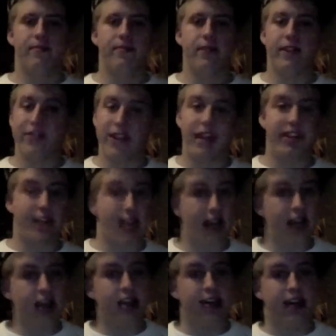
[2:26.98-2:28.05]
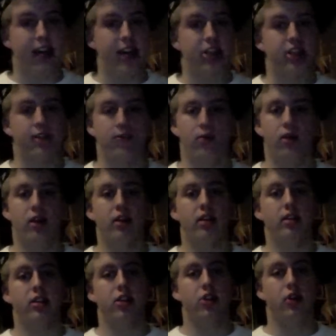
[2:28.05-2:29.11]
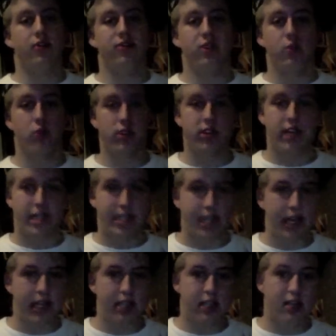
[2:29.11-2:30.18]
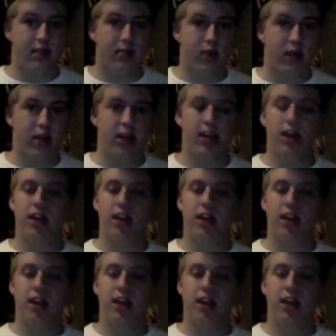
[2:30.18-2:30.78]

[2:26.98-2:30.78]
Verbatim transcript: If that's any indication of what UFC 116 is going to bring,